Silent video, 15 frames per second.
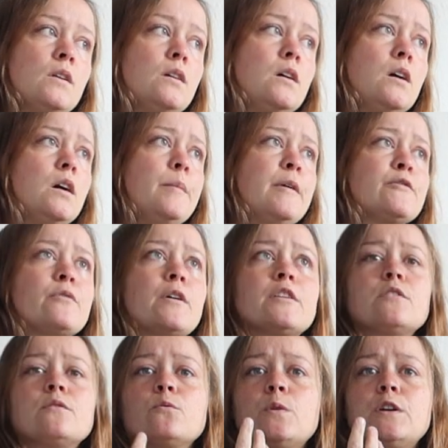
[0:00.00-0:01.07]
If
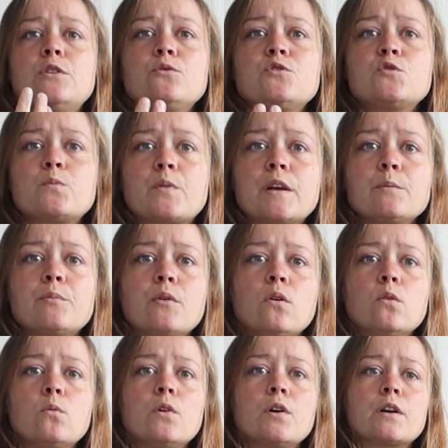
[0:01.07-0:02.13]
we do spring
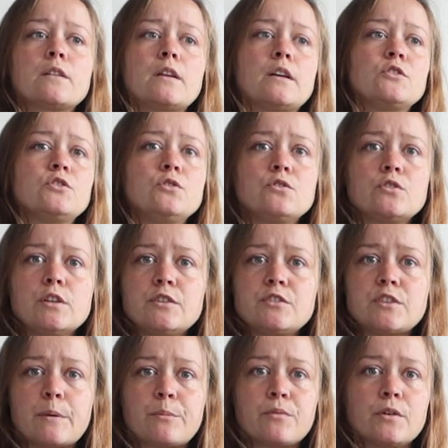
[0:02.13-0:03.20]
pole work, that is usually
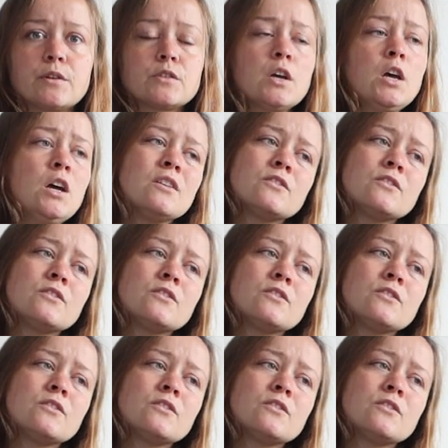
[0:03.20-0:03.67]
separate.